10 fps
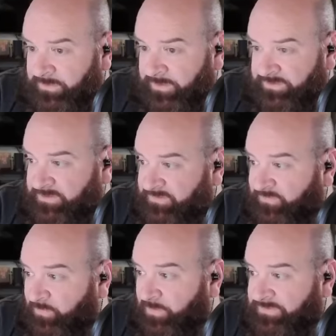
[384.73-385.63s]
and she's
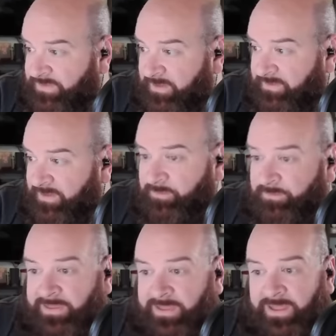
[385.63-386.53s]
14th in
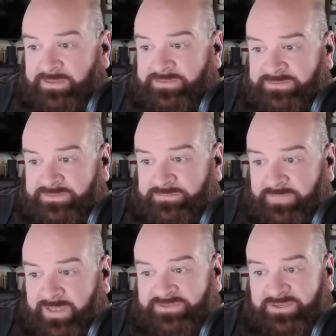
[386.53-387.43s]
blocks
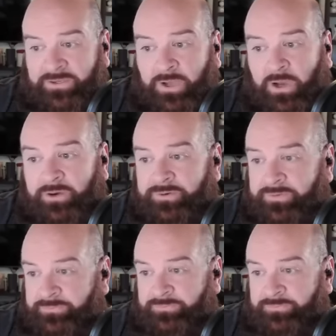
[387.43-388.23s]
as a guard.